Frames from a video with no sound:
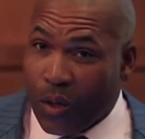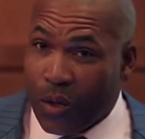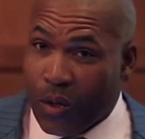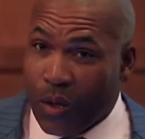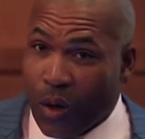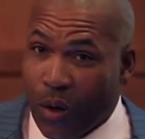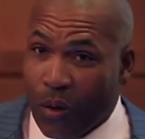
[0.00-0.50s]

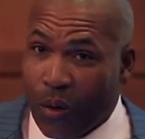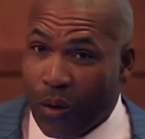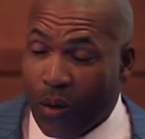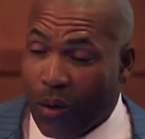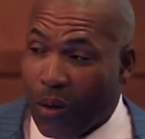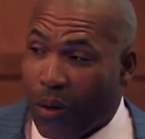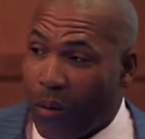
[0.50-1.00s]
So
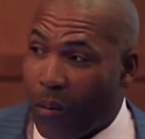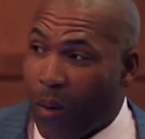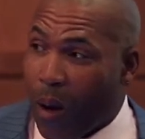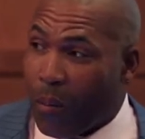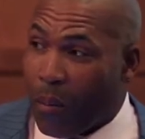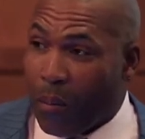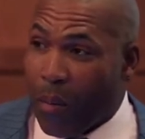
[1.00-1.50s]

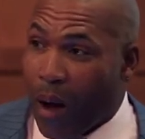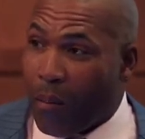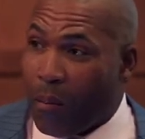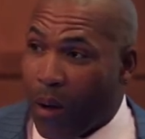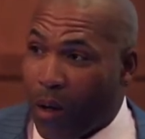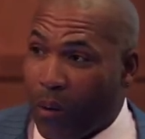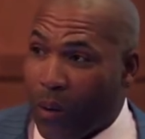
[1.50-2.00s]
my, my
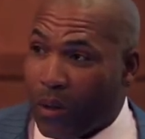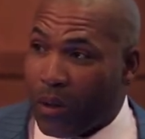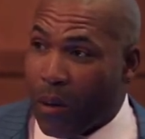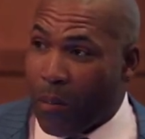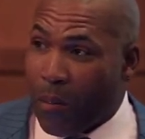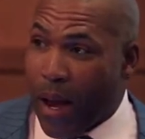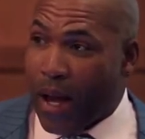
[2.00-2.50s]
mother was
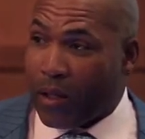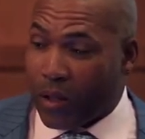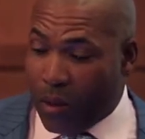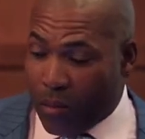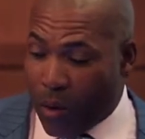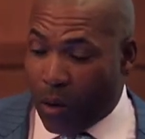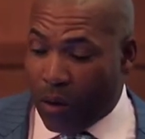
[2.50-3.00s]
a
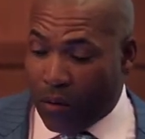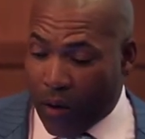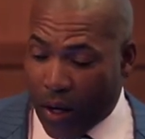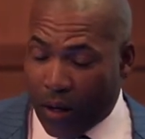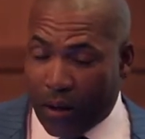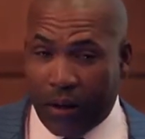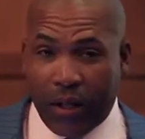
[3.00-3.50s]
master
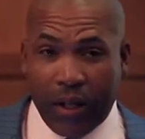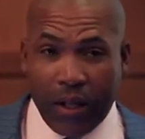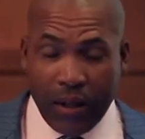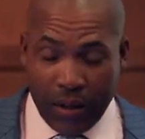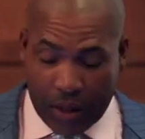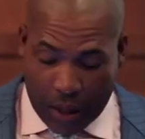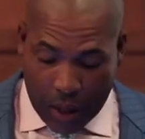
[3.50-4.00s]

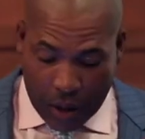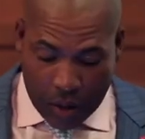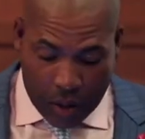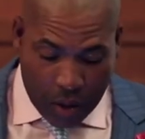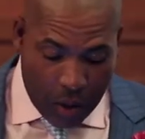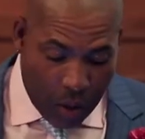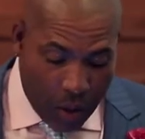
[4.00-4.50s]
motivator to get
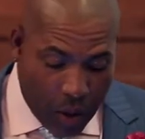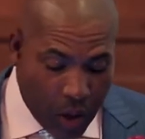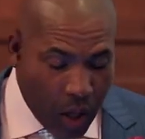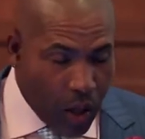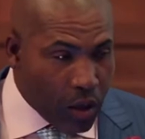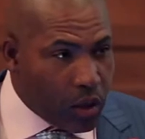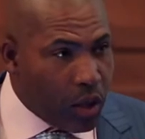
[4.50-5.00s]
us to go to
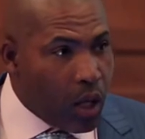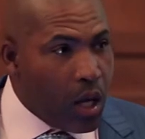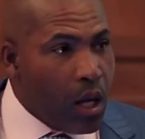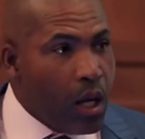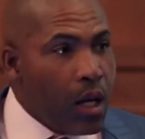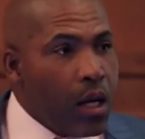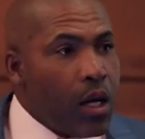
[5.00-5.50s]
church.
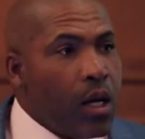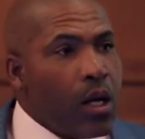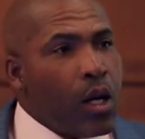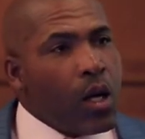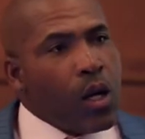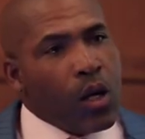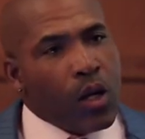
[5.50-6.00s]

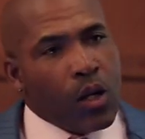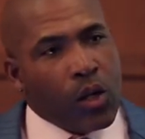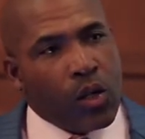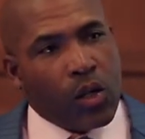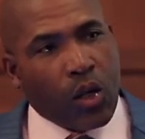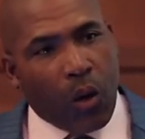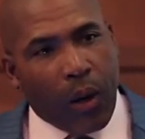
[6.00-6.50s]

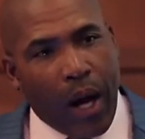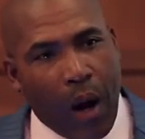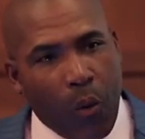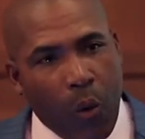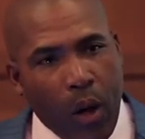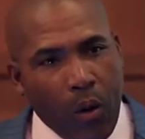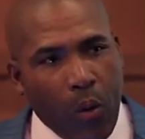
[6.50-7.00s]
So when I
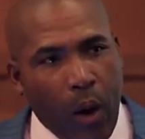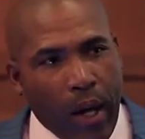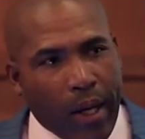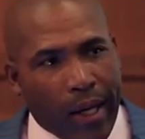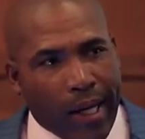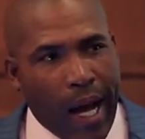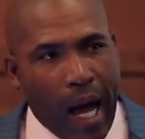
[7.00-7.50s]
went away
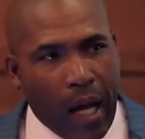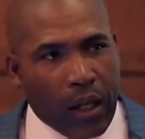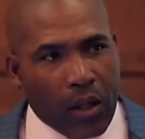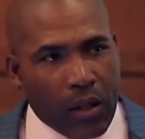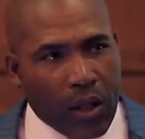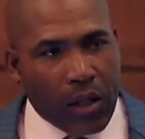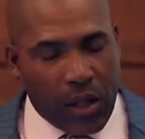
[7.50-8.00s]
to
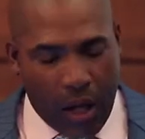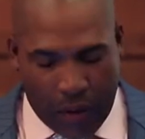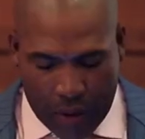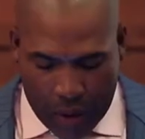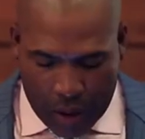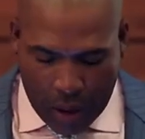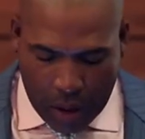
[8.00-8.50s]
college at
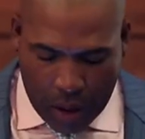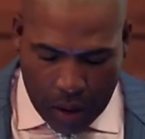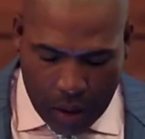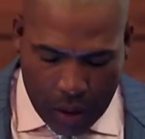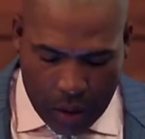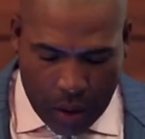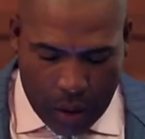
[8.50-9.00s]
seventeen
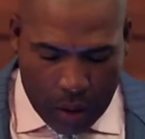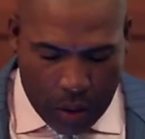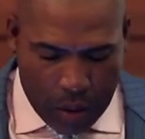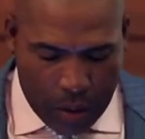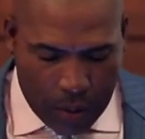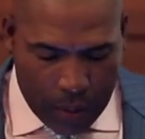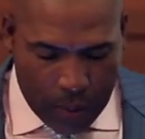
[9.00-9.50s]
years old,